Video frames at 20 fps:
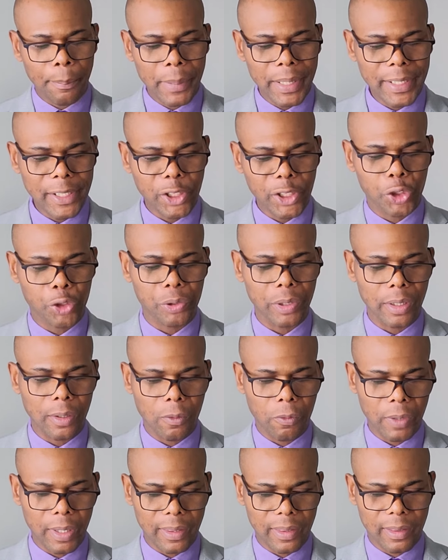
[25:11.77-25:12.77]

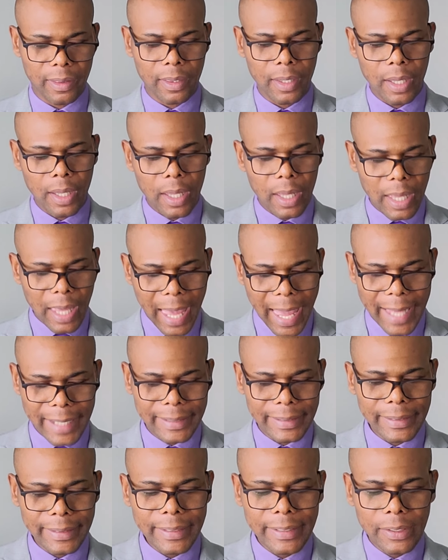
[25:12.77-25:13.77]
ministering with
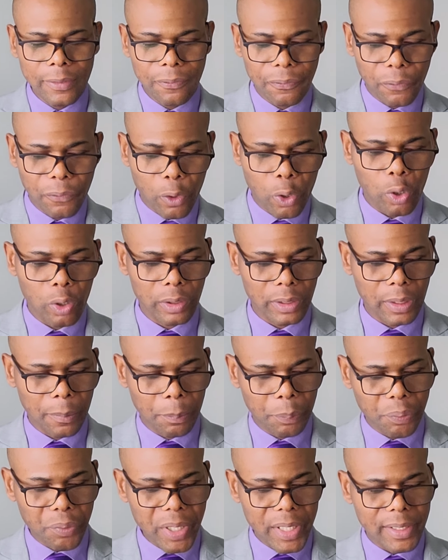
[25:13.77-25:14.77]
and for the
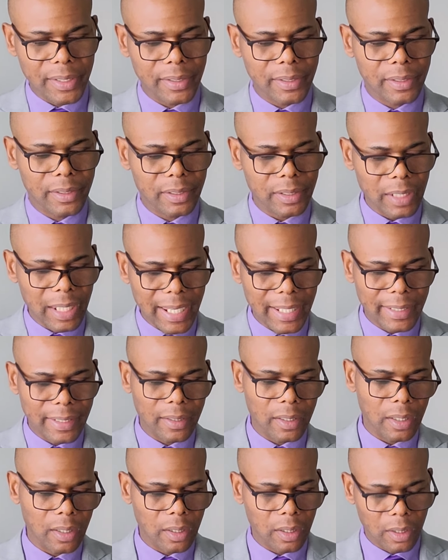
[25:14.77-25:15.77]
priests in
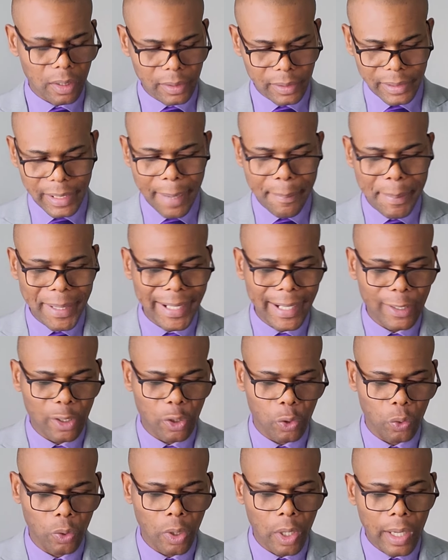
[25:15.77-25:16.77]
the
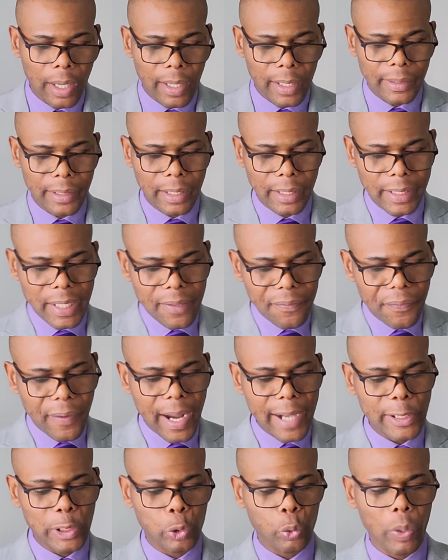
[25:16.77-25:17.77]
tabernacle. The
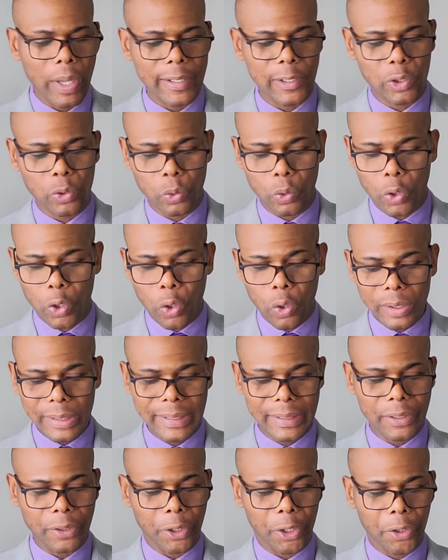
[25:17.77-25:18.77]
Levites were to
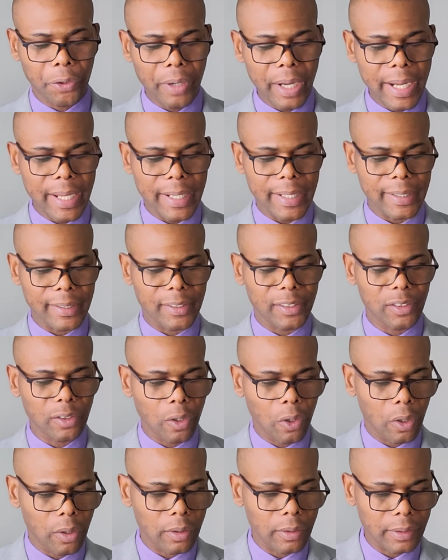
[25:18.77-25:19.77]
consecrate
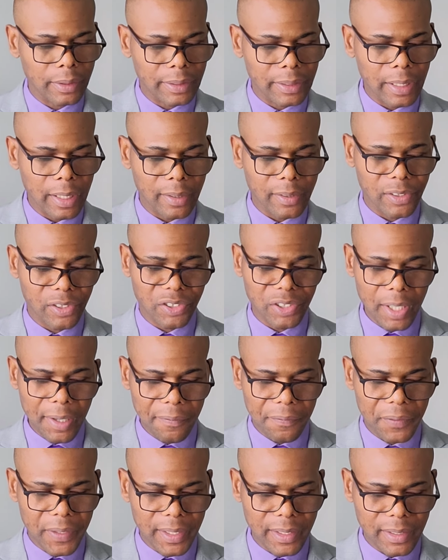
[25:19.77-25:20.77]
on their
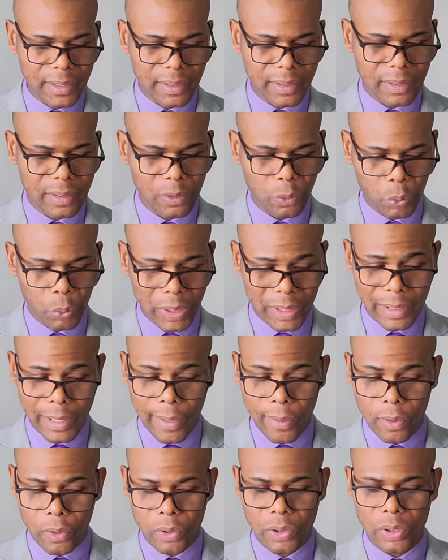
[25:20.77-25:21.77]
service
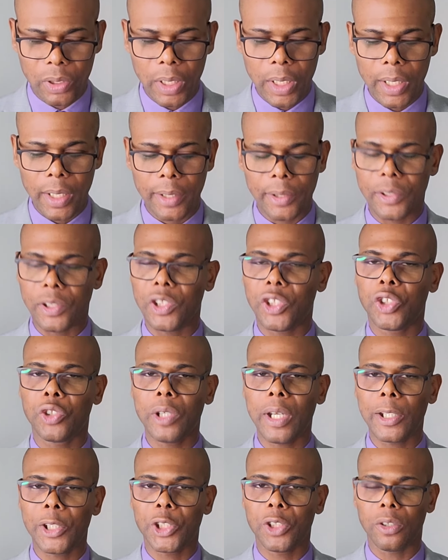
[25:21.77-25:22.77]
without
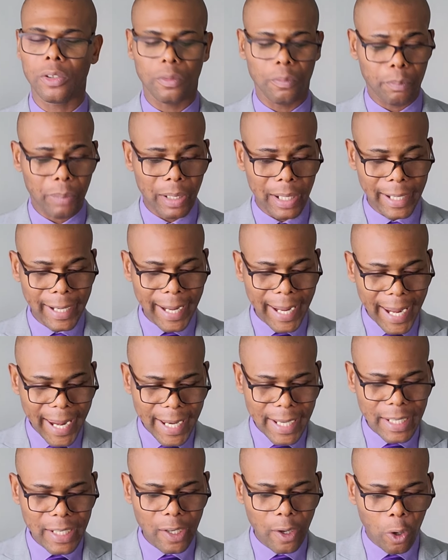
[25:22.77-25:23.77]
distraction by
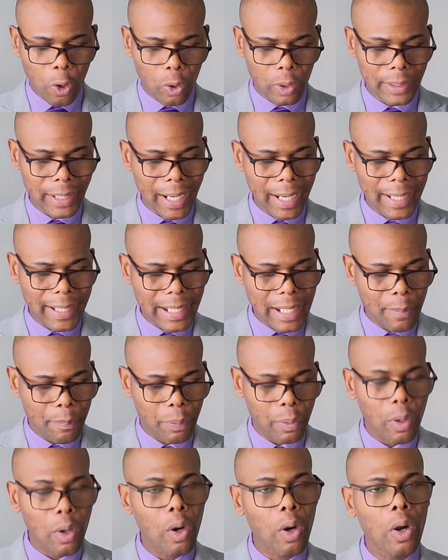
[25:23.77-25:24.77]
any other
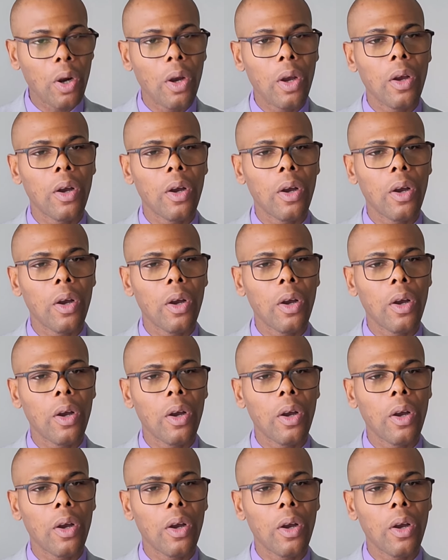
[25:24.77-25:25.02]
labor